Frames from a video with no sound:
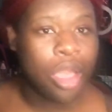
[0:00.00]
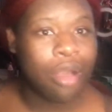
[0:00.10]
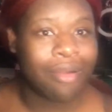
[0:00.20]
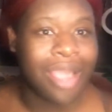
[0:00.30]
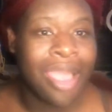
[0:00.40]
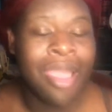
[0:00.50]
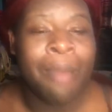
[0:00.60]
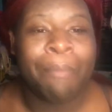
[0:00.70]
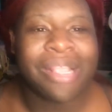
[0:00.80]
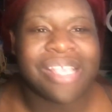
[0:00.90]
okay,
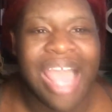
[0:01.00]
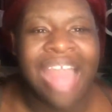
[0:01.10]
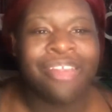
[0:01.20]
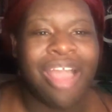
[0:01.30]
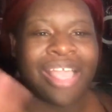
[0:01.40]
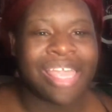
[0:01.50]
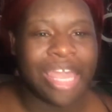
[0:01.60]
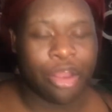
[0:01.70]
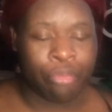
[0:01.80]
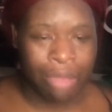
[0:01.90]
bitch, I'm not gonna
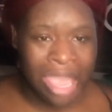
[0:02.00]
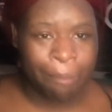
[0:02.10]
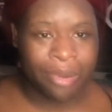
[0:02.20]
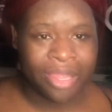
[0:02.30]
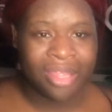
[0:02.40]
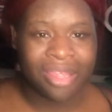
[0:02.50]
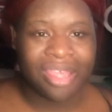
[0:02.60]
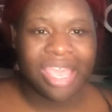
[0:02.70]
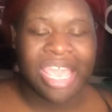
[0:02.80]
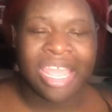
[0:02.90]
get to rambling,
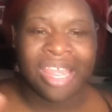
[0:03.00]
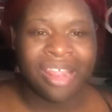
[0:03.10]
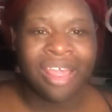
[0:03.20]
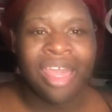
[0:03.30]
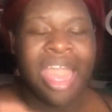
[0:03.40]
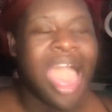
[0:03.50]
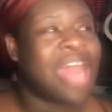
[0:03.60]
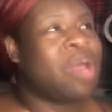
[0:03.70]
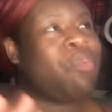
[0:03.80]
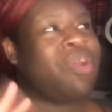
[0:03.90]
and
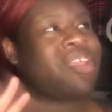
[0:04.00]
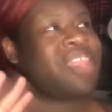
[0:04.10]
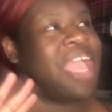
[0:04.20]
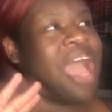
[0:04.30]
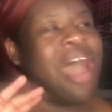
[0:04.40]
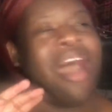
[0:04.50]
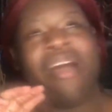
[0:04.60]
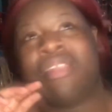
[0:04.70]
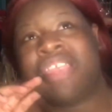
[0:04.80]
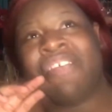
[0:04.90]
I don't want to say
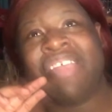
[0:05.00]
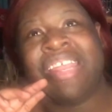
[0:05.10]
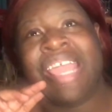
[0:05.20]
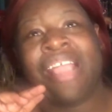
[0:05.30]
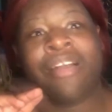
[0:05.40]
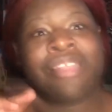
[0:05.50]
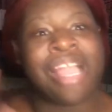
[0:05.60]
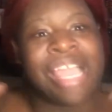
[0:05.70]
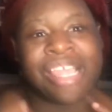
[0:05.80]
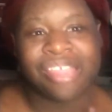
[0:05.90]
all the stuff he did, cause I
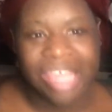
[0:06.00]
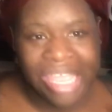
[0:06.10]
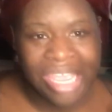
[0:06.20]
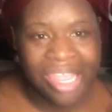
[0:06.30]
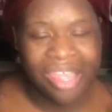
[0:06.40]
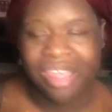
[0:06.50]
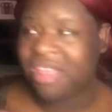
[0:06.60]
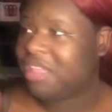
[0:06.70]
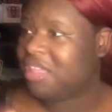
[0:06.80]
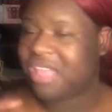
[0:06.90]
can't say it.
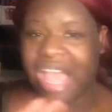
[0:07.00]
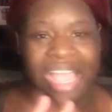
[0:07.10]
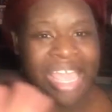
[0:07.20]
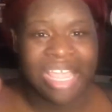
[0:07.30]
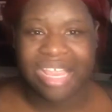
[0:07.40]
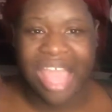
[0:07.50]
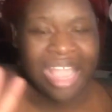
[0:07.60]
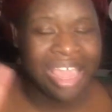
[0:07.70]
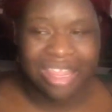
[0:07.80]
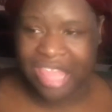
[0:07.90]
I
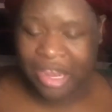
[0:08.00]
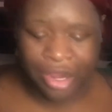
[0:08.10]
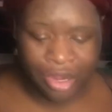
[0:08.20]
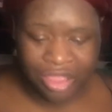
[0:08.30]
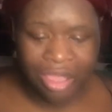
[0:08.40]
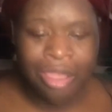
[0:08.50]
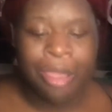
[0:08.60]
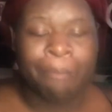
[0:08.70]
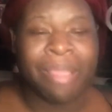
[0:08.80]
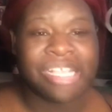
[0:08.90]
can't say none of the stuff,
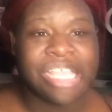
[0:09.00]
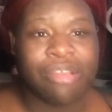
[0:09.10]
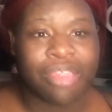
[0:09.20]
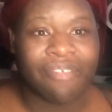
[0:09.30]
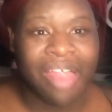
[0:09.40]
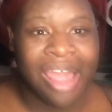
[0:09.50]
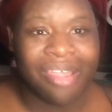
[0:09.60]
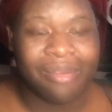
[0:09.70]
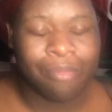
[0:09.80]
bitch. He was like,